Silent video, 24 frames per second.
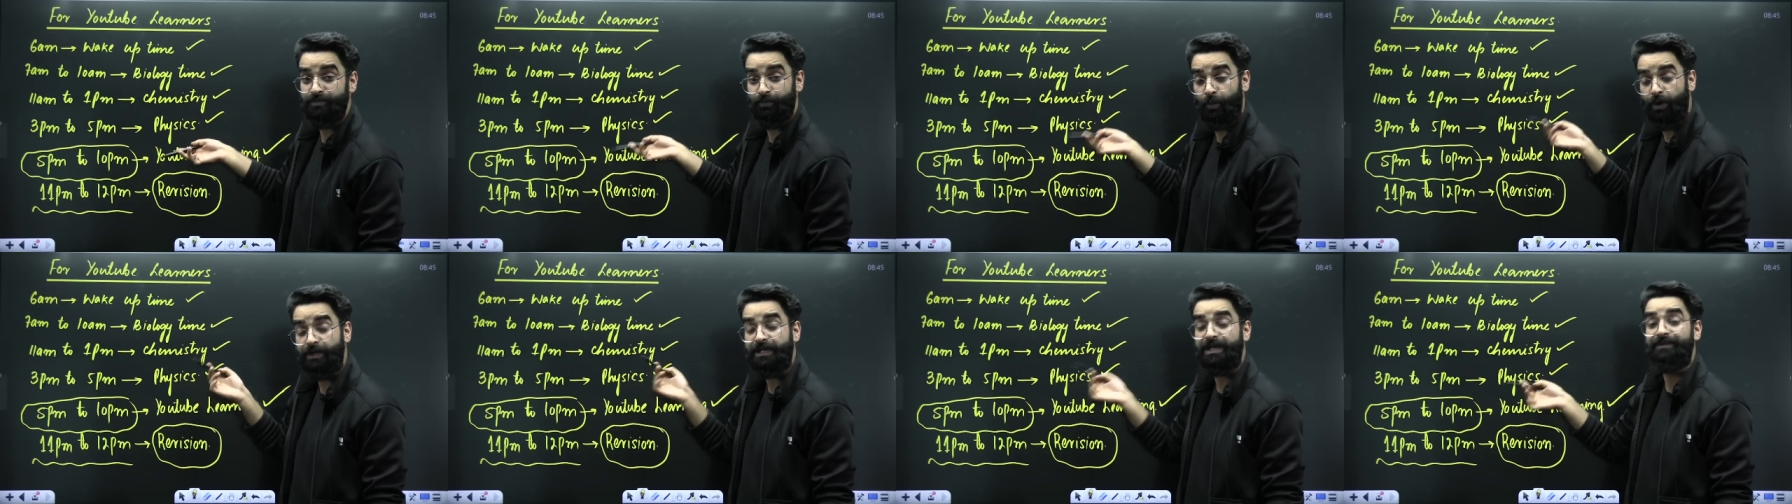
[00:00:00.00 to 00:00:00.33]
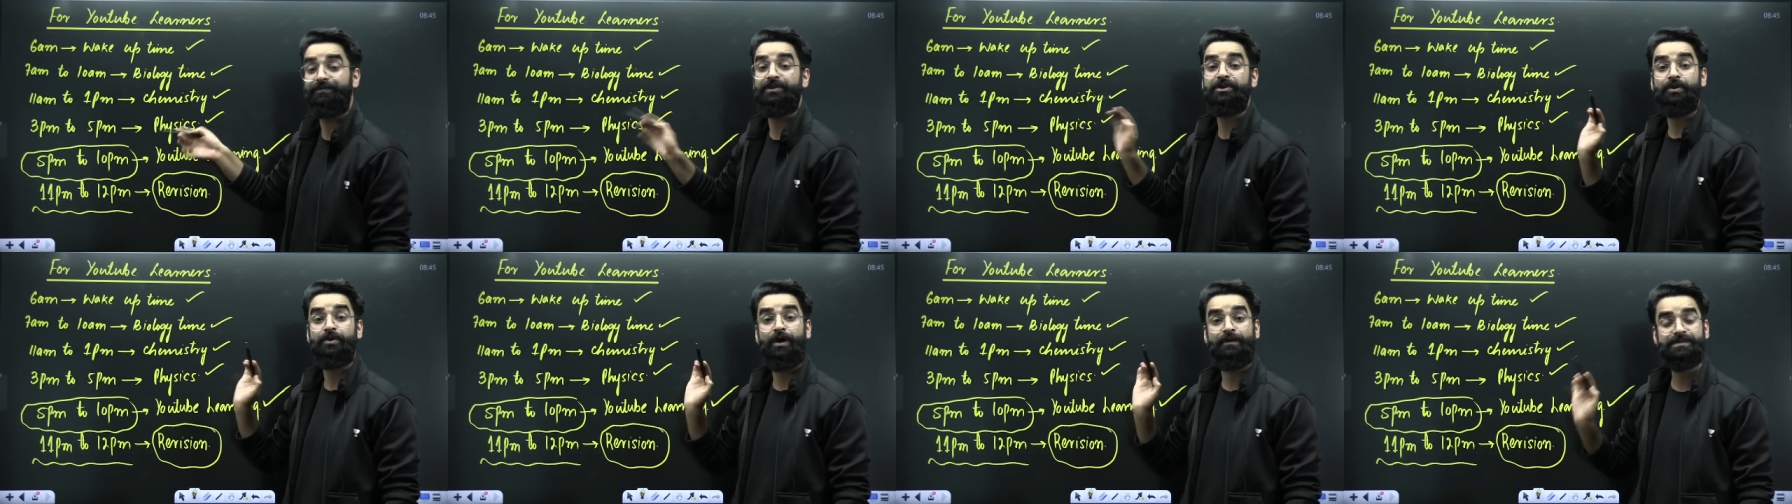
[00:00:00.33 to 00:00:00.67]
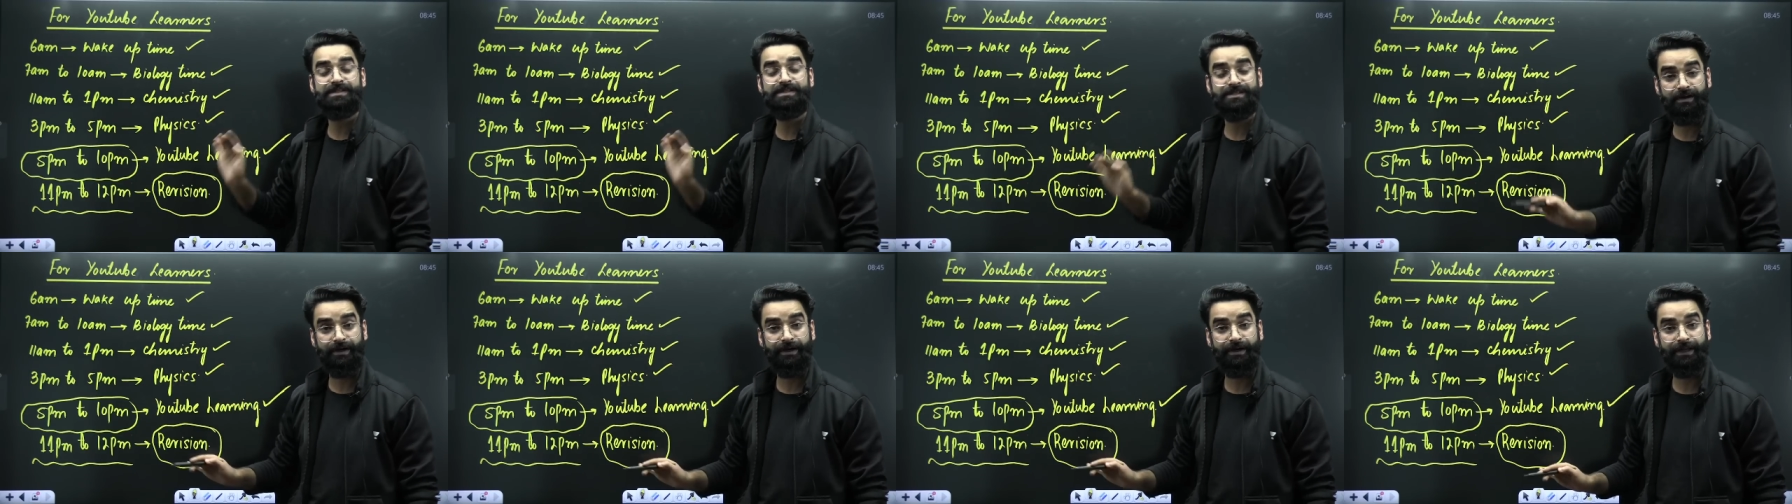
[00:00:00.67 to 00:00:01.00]
whatever you have
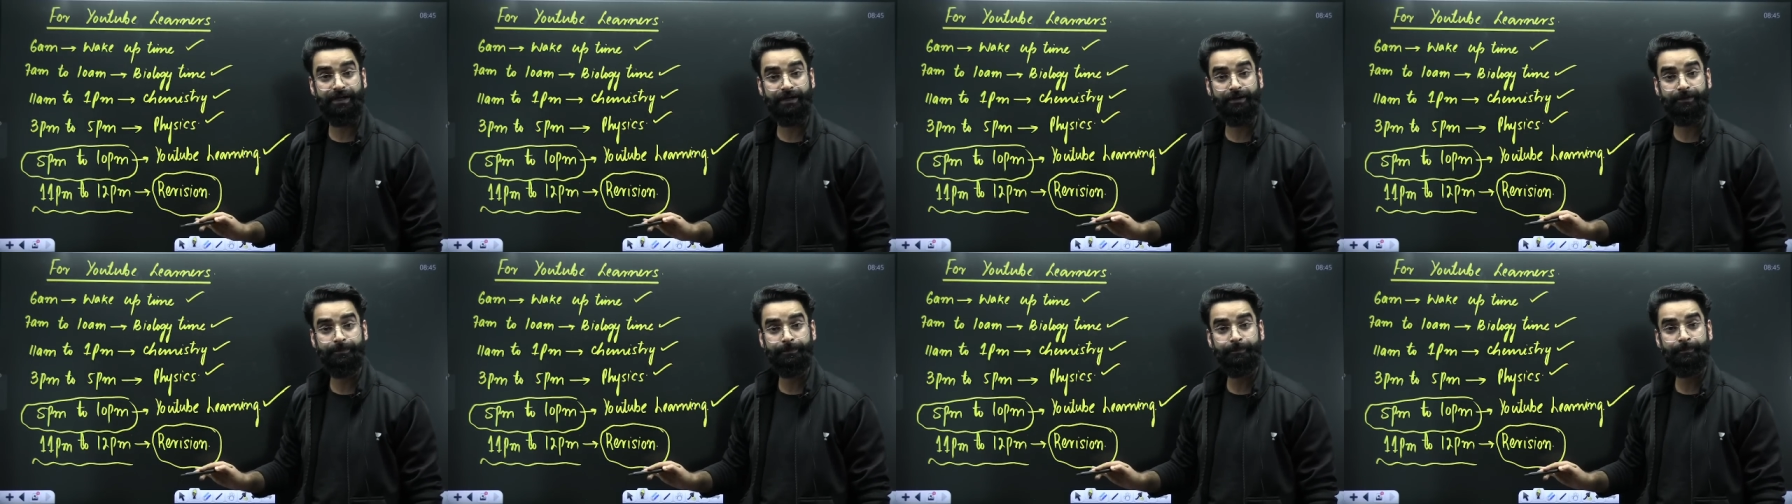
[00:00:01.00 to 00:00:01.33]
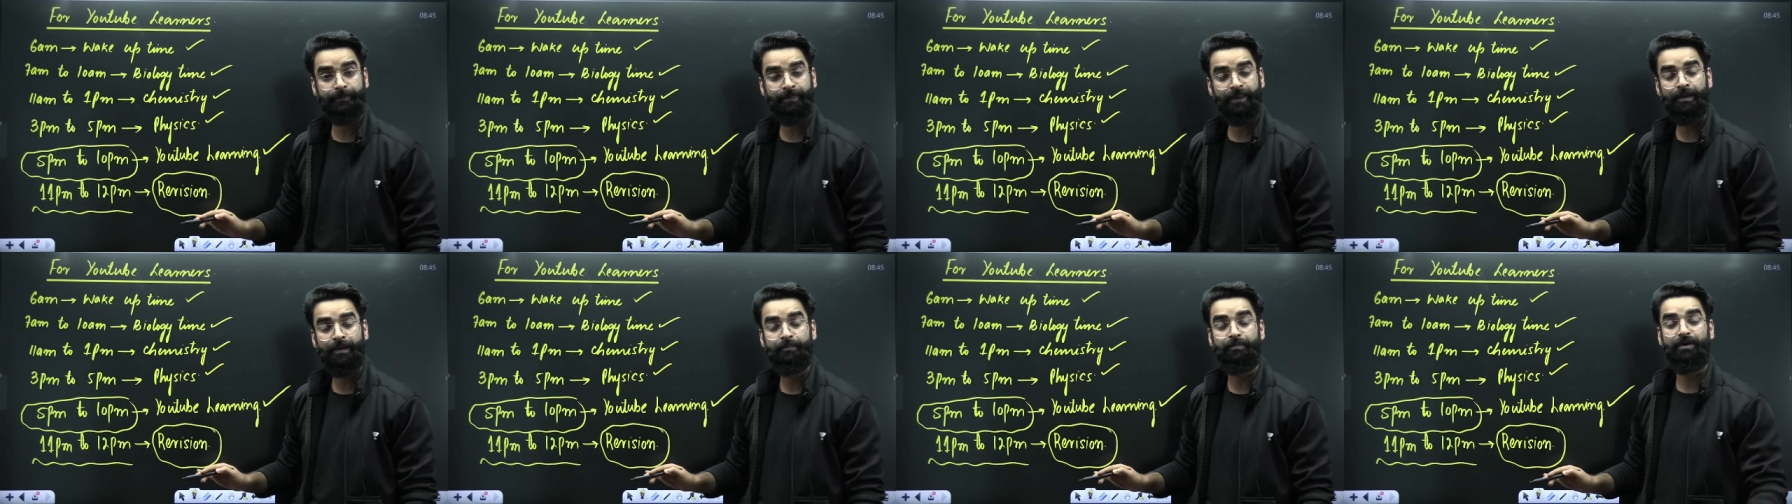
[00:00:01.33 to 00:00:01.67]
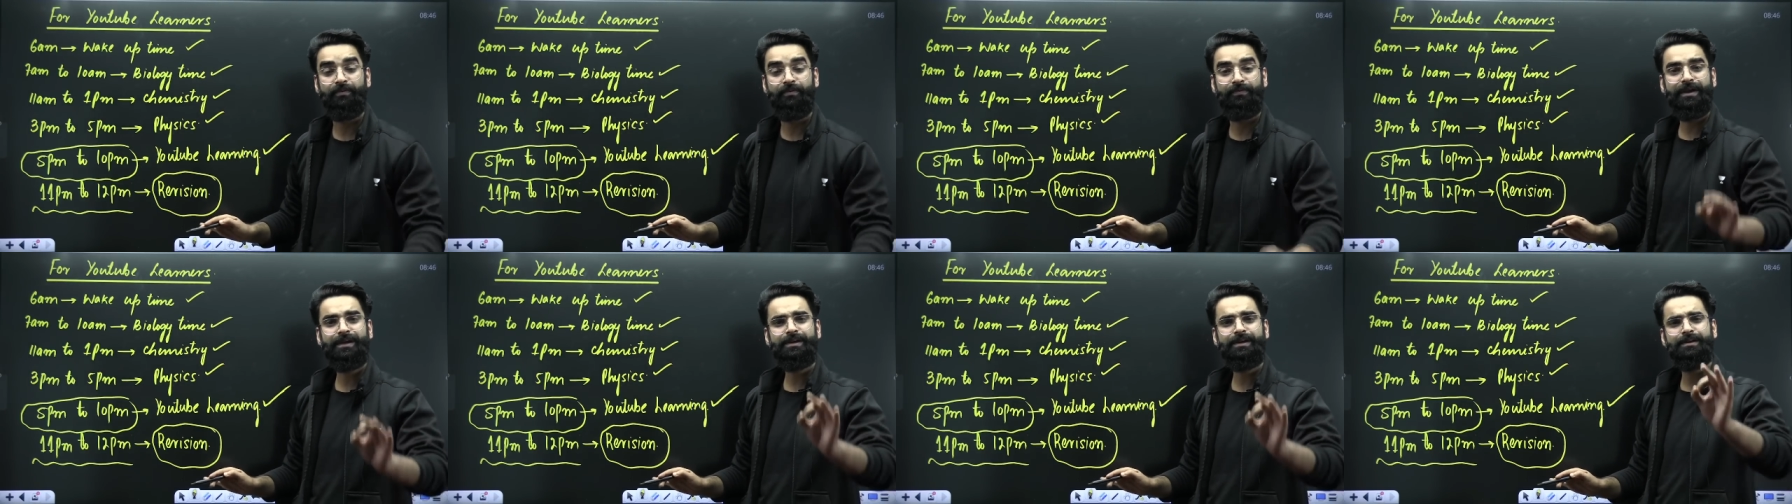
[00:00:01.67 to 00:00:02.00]
studied.
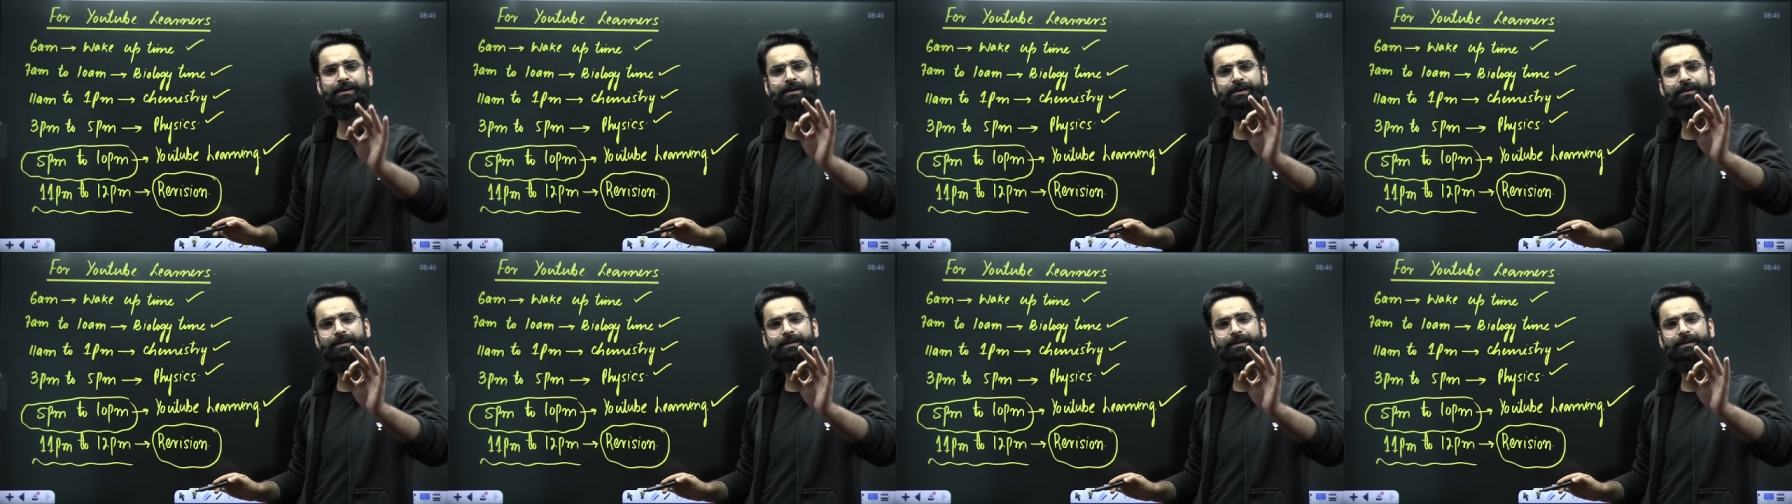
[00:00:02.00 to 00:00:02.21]
Perfect.